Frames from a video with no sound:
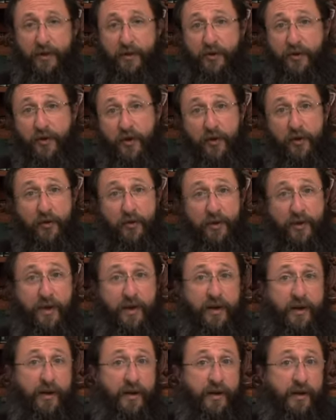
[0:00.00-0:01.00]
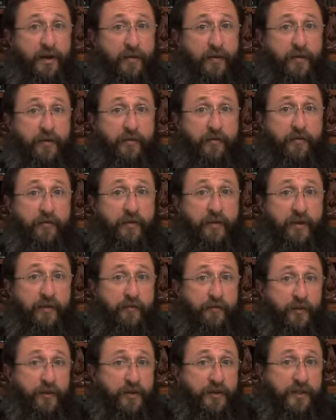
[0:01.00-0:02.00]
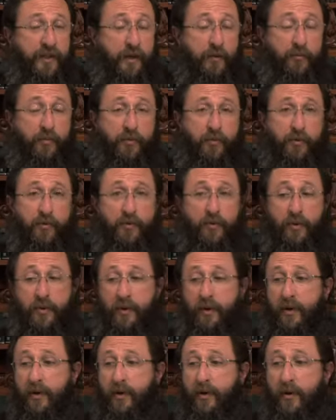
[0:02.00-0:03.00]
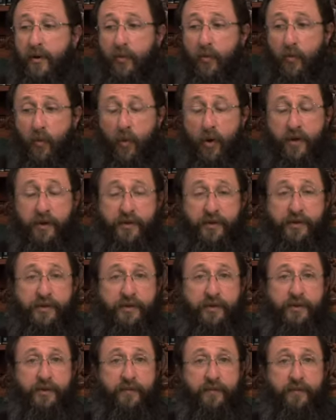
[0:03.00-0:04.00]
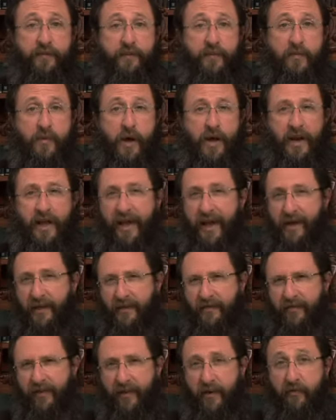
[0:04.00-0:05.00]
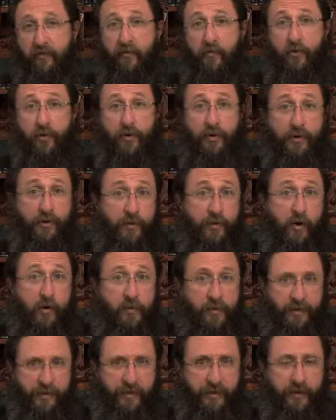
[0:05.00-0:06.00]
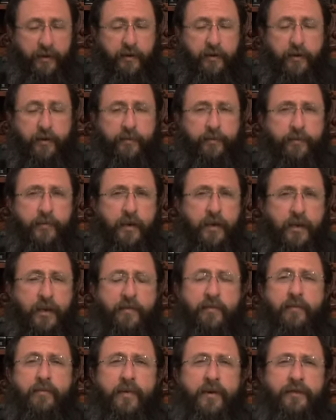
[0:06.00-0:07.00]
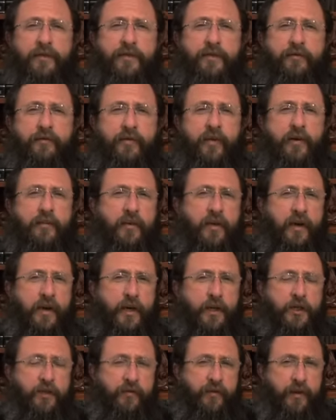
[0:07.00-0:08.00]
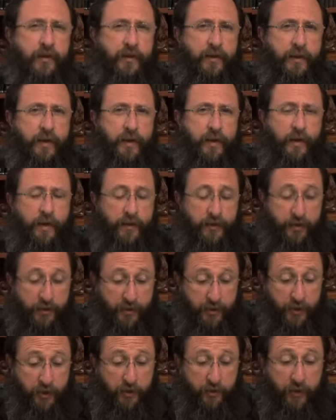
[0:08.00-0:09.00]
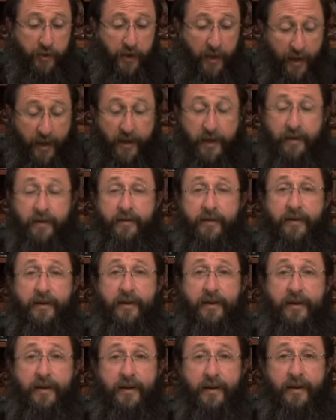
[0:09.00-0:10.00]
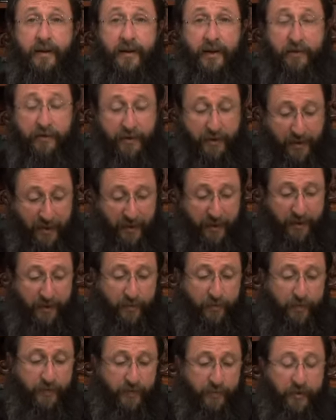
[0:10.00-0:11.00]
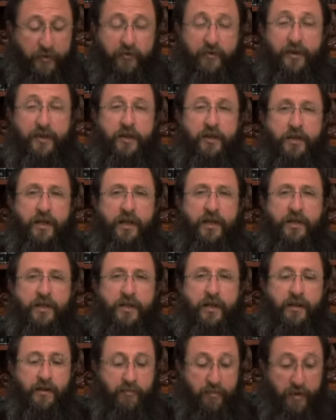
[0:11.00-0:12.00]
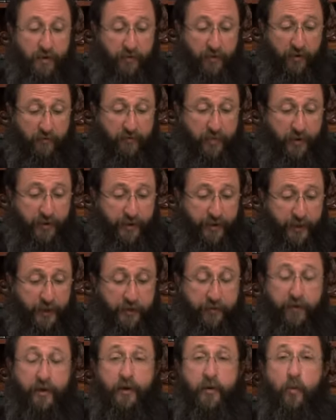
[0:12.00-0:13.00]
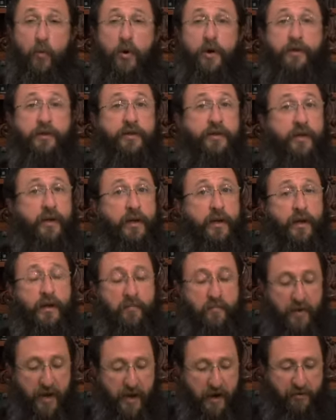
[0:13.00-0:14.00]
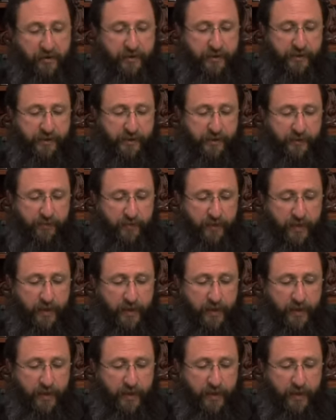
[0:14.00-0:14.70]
So the first temple was not activated for almost a year, 11 months, from Cheshvan to Tishrei. And here again, the Midrash states that the month of Mar Cheshvan was embarrassed.